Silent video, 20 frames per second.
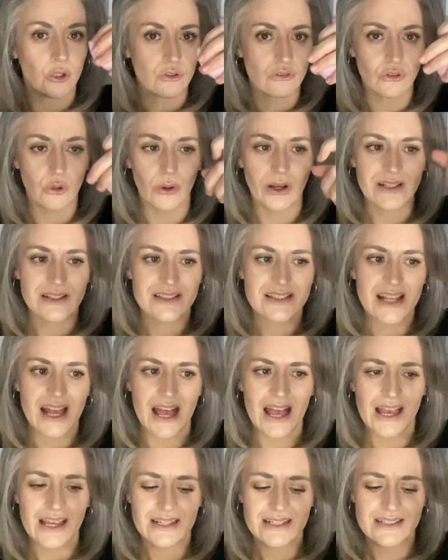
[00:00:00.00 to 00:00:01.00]
to grow in
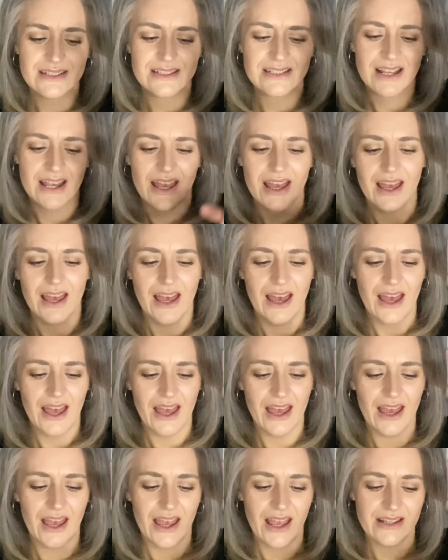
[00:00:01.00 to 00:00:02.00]
size.
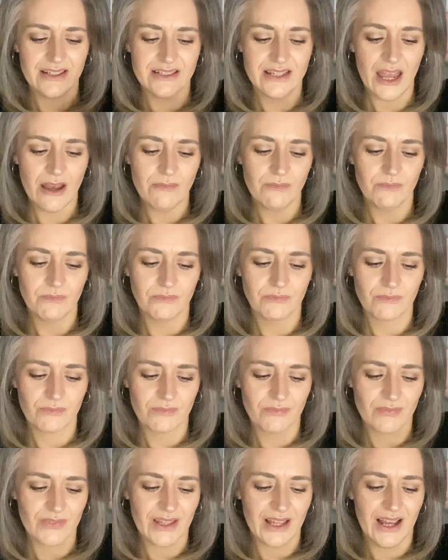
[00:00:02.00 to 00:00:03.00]
Yep.
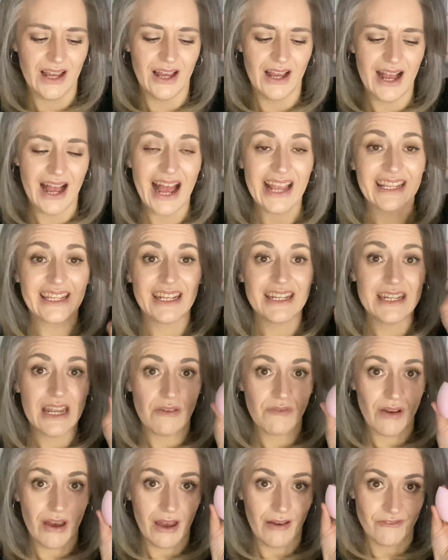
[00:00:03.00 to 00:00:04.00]
I can
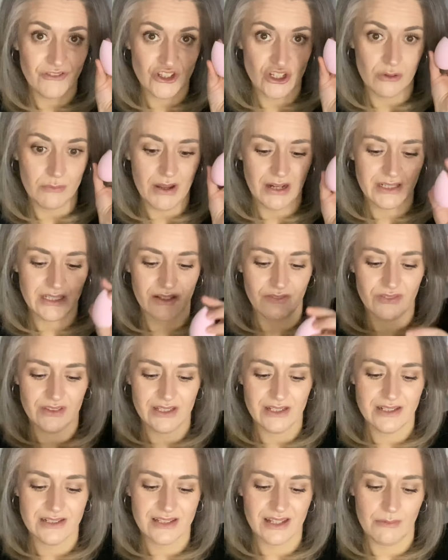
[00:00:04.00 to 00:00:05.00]
never have too many of
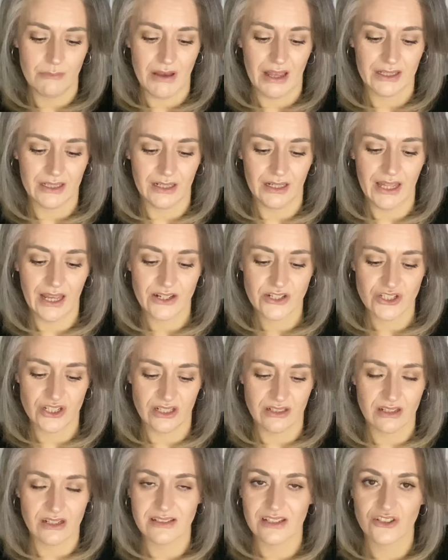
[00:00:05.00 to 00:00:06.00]
these in my collection
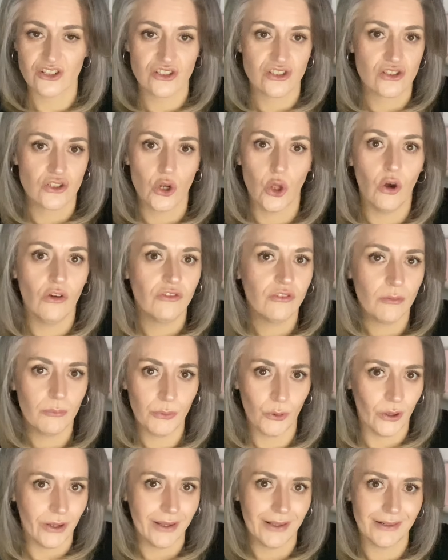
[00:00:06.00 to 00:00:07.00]
because I just love
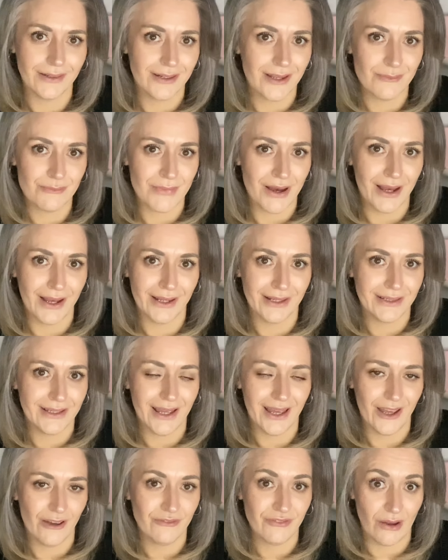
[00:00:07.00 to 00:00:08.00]
putting my
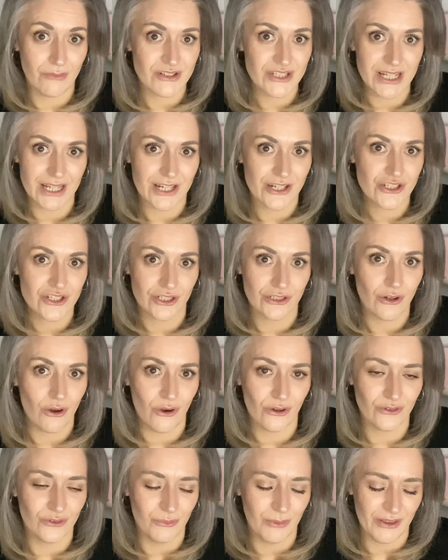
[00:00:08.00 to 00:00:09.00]
foundation
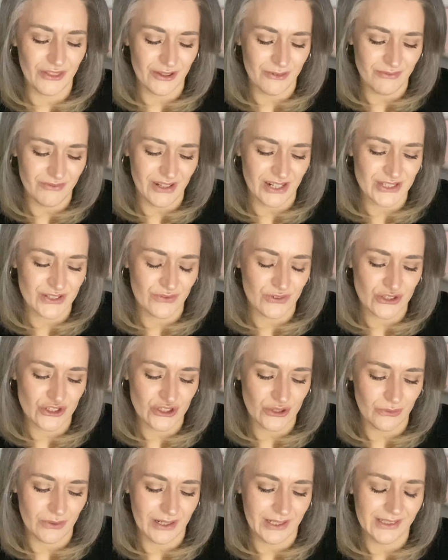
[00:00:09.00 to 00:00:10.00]
on with them, that's for
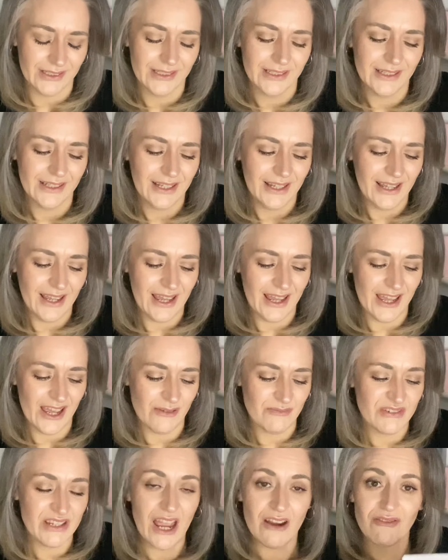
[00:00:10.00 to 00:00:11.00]

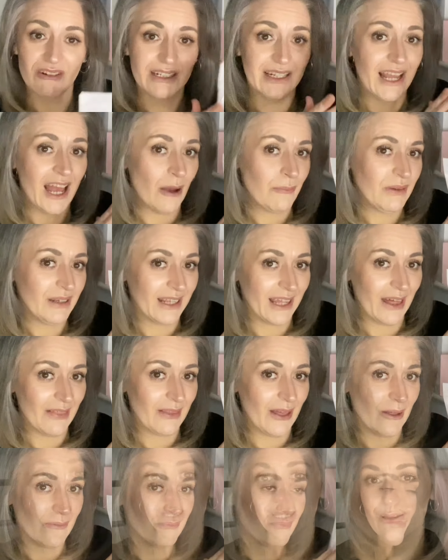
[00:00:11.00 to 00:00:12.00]
sure. Yeah, really happy to get
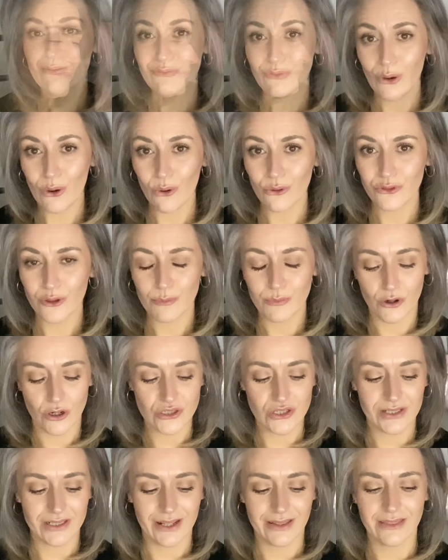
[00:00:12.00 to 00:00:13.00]
that. The fourth
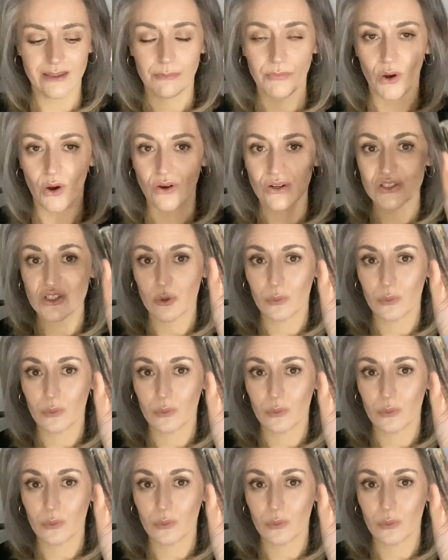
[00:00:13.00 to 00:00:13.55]
product in the box